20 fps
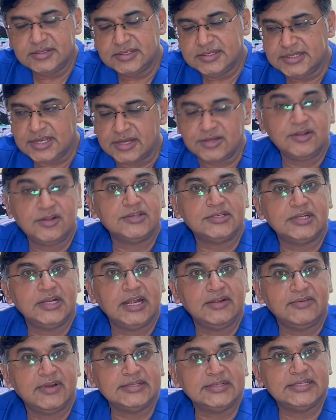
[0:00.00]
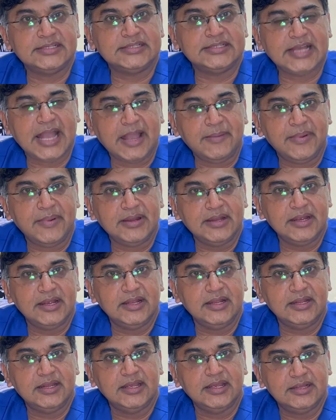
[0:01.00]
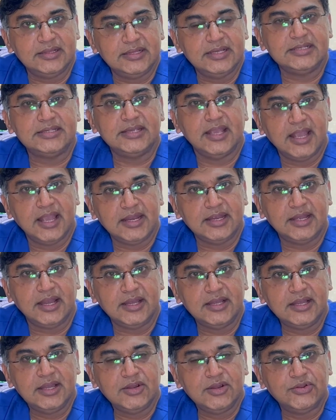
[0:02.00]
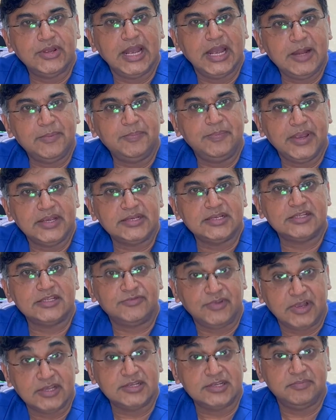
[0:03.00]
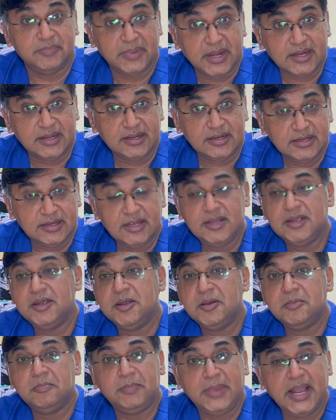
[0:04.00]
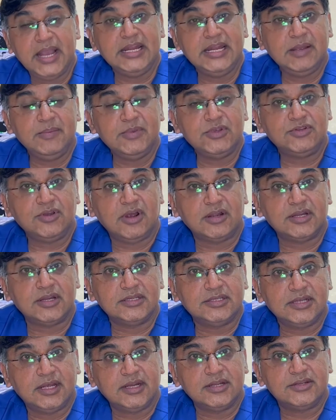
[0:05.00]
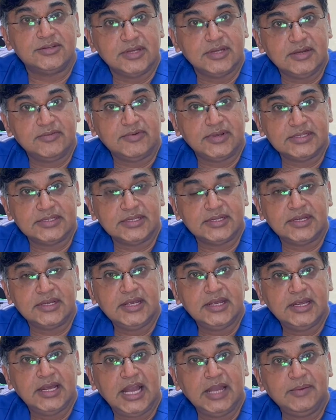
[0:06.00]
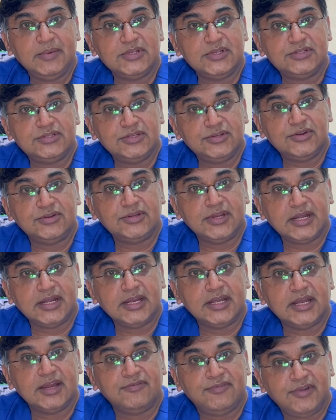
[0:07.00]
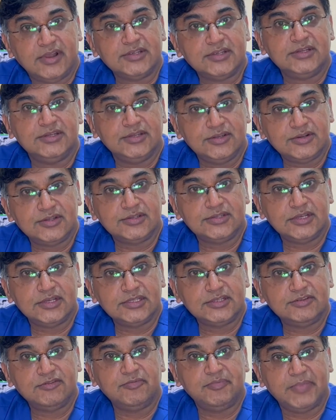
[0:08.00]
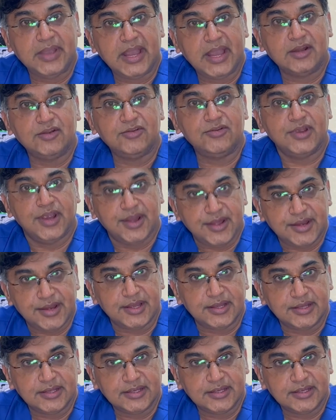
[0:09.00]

technological advances has happened in this area to help patients function better. My name is Dr. Sharan Srinivasan. I'm a stereotactic and functional neurosurgeon of Bangalore, India.